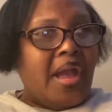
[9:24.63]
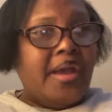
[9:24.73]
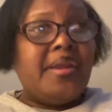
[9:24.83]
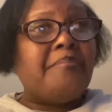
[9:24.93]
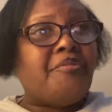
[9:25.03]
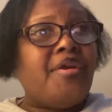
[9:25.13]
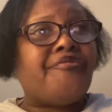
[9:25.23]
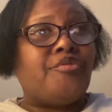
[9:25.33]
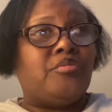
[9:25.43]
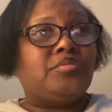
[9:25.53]
And I'm
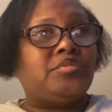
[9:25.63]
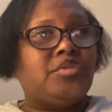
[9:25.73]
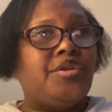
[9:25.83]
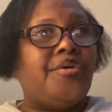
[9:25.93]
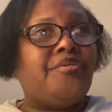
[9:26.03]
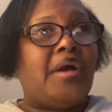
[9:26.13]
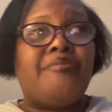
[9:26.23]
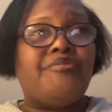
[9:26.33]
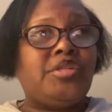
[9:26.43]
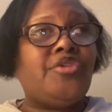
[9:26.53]
grateful. You know, I'm
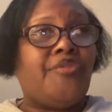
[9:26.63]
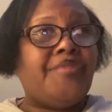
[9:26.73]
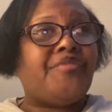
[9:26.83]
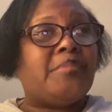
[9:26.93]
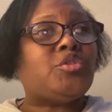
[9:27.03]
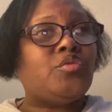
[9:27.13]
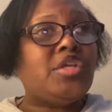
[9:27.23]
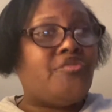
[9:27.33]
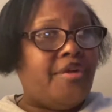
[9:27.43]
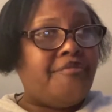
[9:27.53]
really grateful. I'm truly
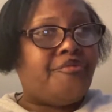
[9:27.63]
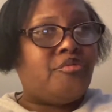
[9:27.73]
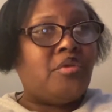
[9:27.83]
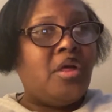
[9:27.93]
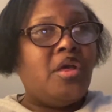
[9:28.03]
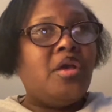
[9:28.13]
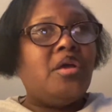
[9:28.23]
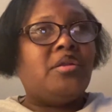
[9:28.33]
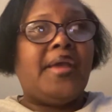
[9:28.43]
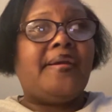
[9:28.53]
grateful.
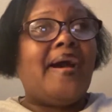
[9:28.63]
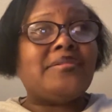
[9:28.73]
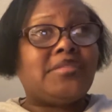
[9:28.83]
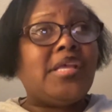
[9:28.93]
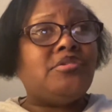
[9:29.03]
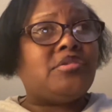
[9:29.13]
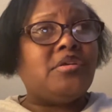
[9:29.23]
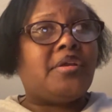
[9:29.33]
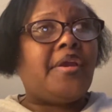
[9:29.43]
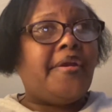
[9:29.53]
Like God takes
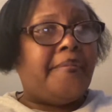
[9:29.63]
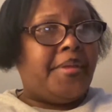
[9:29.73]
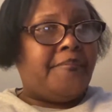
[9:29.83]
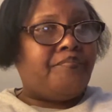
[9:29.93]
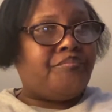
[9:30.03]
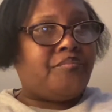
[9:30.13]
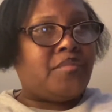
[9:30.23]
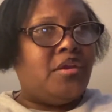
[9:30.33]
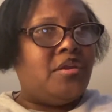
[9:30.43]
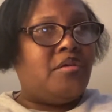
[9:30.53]
good care of me.
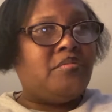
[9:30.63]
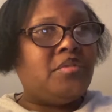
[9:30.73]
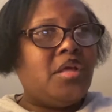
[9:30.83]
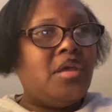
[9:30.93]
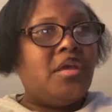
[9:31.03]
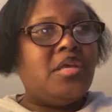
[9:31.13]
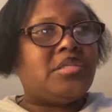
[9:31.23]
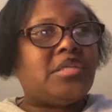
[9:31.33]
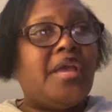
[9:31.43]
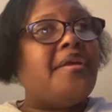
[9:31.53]
You know, He
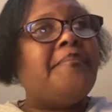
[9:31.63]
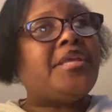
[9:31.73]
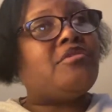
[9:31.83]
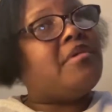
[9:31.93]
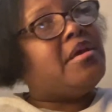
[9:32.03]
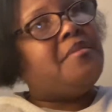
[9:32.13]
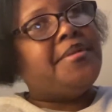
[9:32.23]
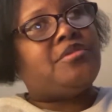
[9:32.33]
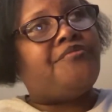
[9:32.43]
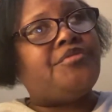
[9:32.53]
said He'll make your
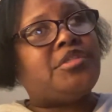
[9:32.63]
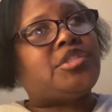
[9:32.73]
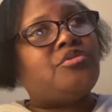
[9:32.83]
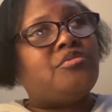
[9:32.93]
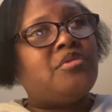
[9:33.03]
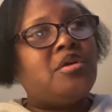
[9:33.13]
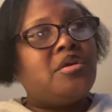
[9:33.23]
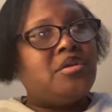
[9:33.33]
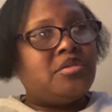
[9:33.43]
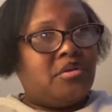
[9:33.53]
enemies your footstool.
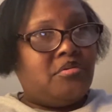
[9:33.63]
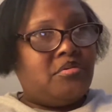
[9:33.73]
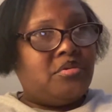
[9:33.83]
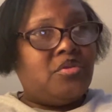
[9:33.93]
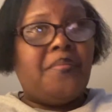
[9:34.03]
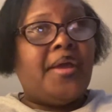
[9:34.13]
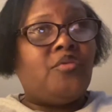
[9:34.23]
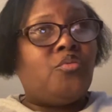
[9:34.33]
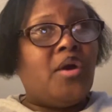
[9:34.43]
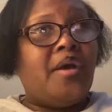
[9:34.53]
So no matter
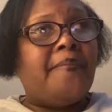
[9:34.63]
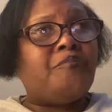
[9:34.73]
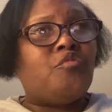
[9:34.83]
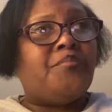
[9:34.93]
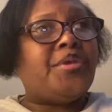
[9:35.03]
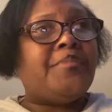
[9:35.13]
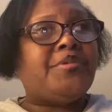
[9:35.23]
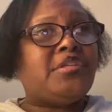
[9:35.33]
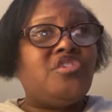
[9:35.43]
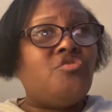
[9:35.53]
what, when people
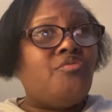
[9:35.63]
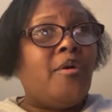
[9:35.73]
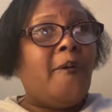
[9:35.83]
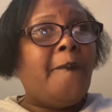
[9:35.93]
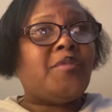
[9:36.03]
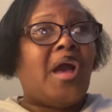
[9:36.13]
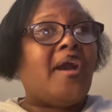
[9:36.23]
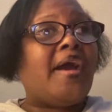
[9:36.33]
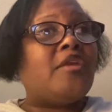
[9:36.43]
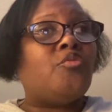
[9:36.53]
do you wrong, God
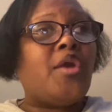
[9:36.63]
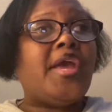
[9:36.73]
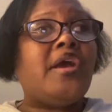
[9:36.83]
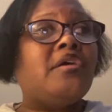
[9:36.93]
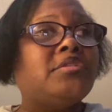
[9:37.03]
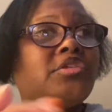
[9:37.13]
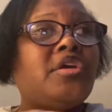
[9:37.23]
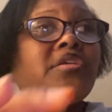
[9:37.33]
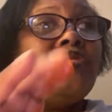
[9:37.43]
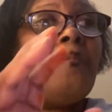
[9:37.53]
got a way of
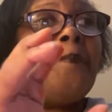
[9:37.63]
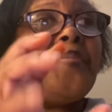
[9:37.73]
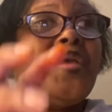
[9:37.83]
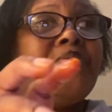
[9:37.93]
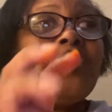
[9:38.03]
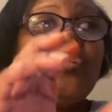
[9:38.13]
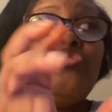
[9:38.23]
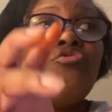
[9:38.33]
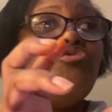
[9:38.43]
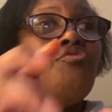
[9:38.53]
taking them people that
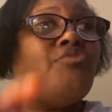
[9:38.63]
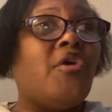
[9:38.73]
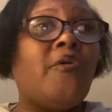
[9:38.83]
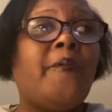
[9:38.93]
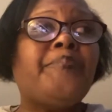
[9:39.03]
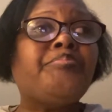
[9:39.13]
do you wrong